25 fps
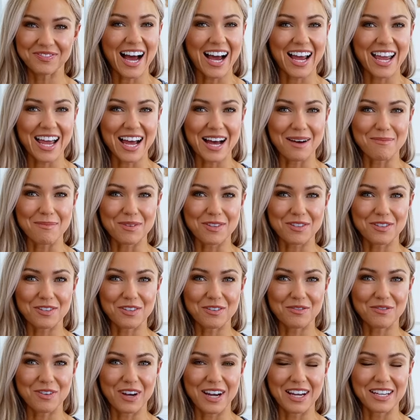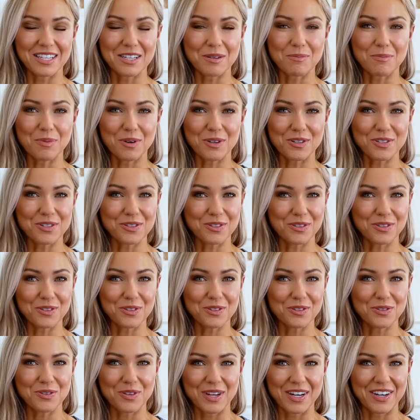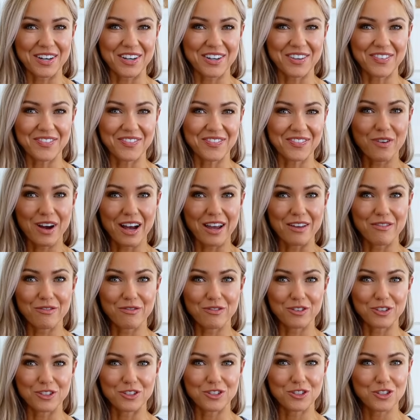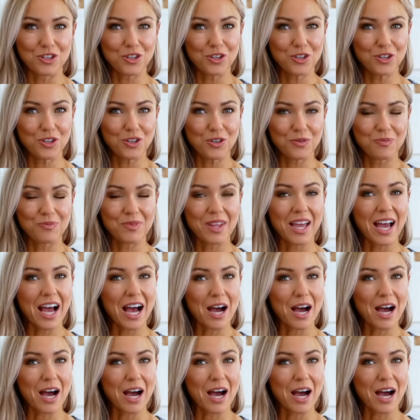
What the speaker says: I am a certified personal trainer, 5'2",